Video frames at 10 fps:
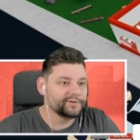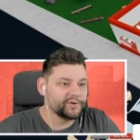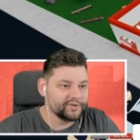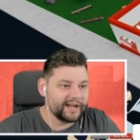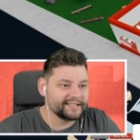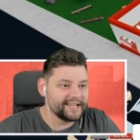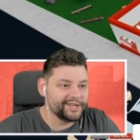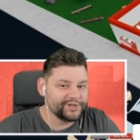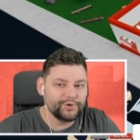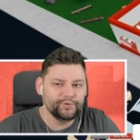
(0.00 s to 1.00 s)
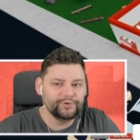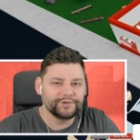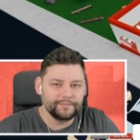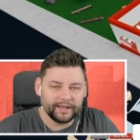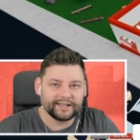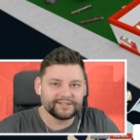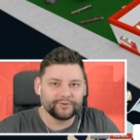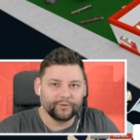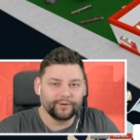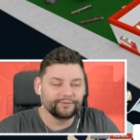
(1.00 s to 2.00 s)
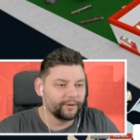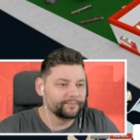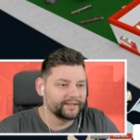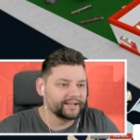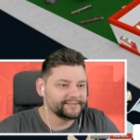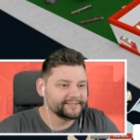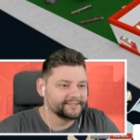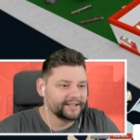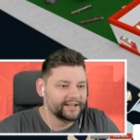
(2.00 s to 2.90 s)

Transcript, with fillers: create a huge mega store from this.